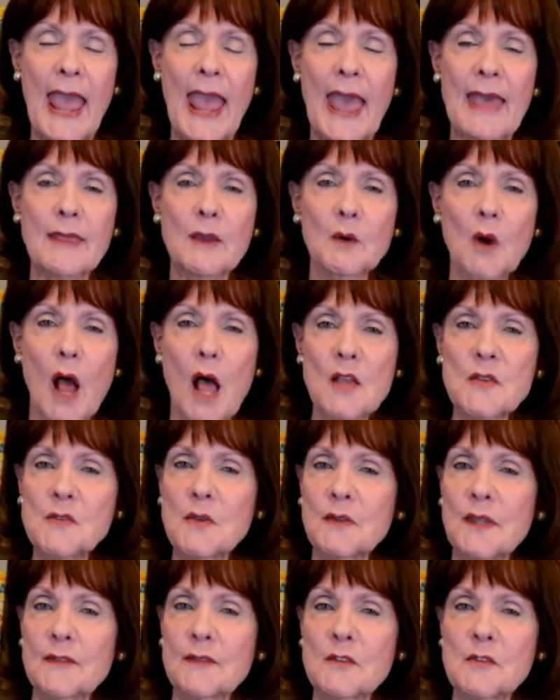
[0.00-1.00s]
and they were
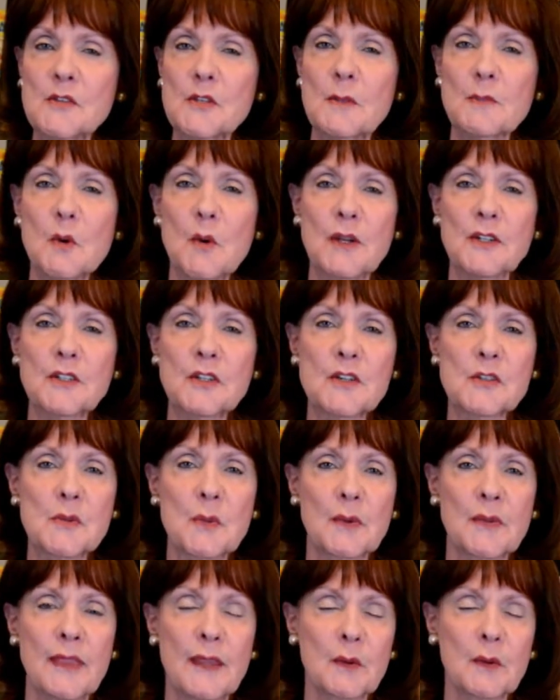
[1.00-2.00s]
also given some pointers
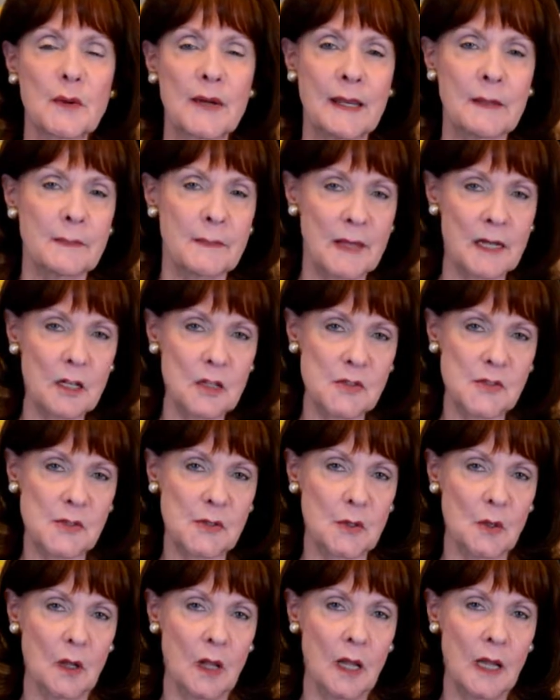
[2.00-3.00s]
when they were in middle
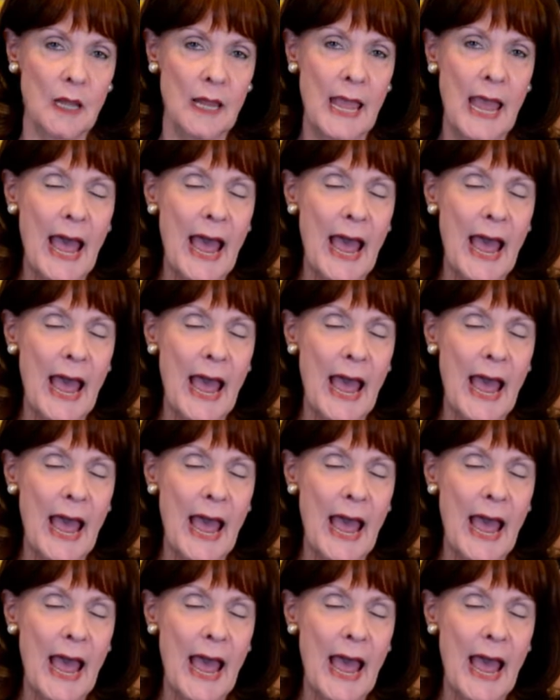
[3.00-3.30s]
school.